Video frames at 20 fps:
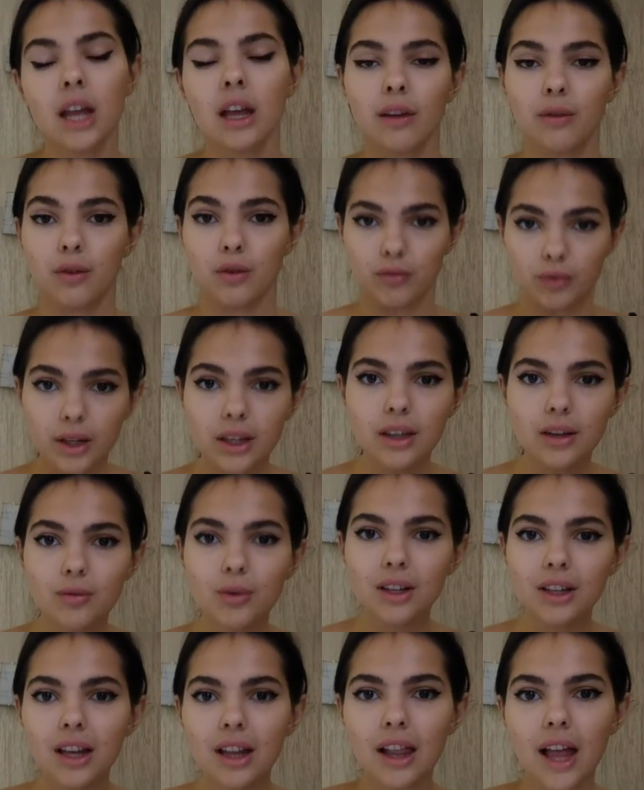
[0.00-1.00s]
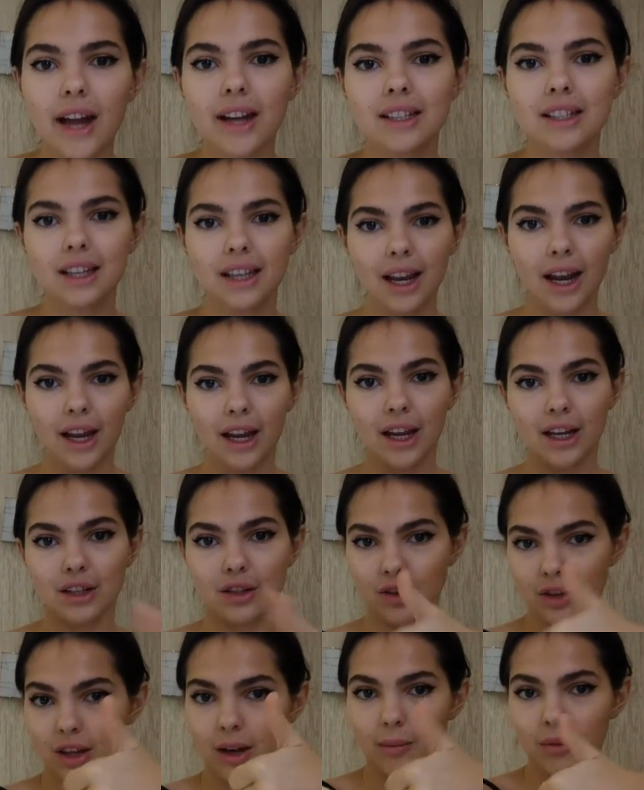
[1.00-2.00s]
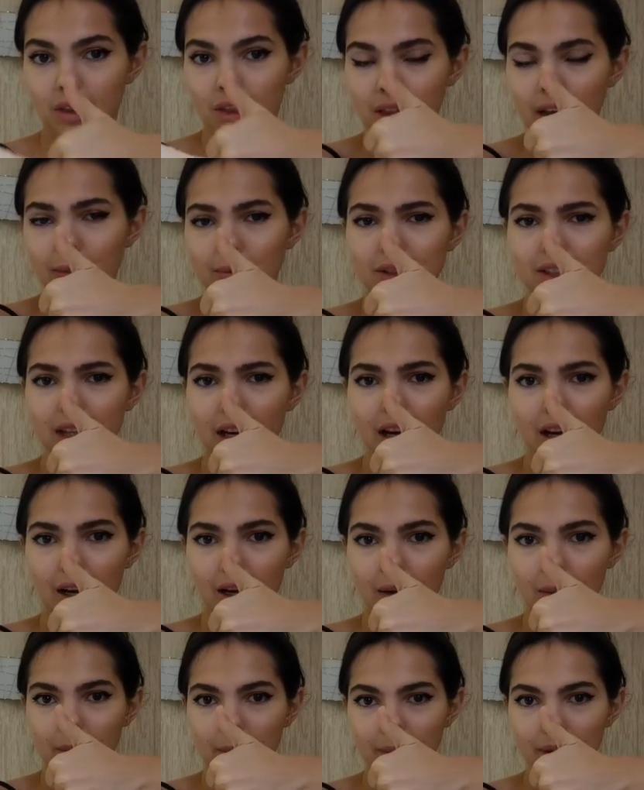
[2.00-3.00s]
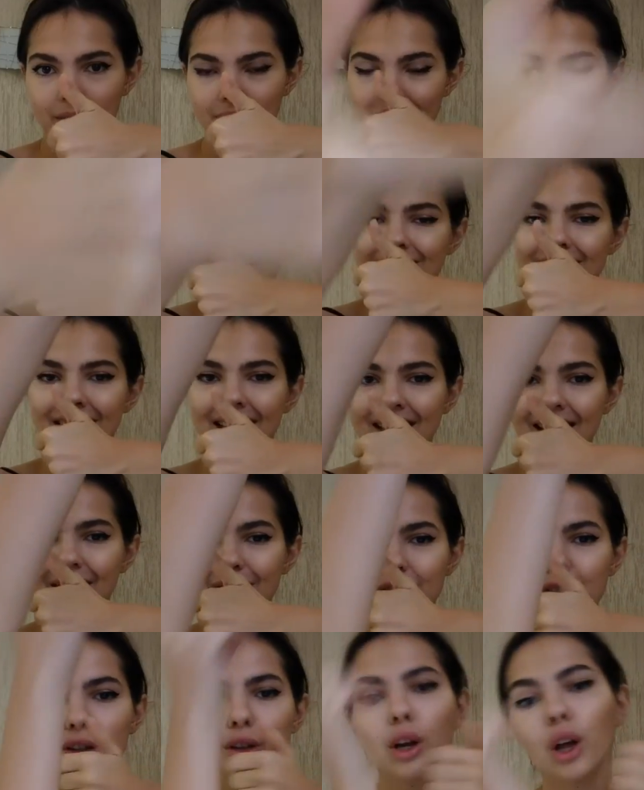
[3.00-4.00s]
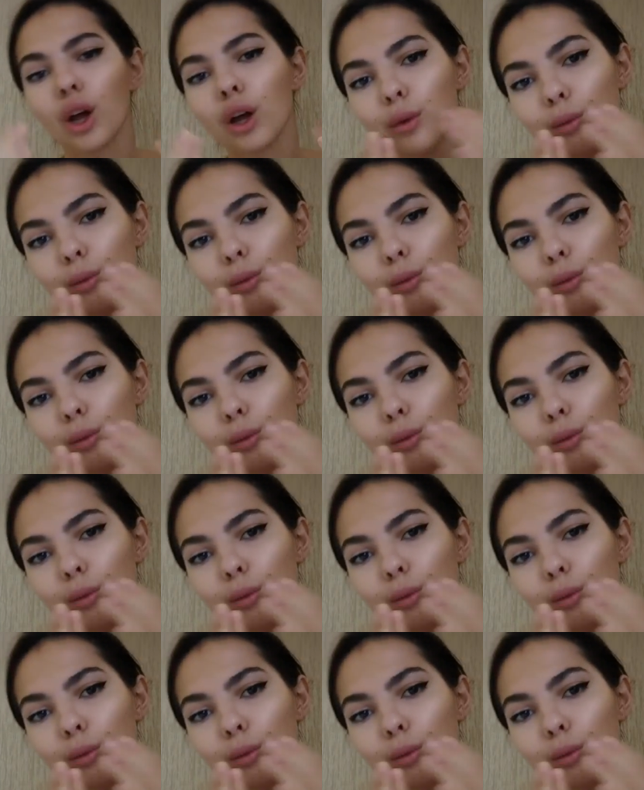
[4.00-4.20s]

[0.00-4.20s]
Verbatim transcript: If you really really liked it, do some thumbs up. Love you.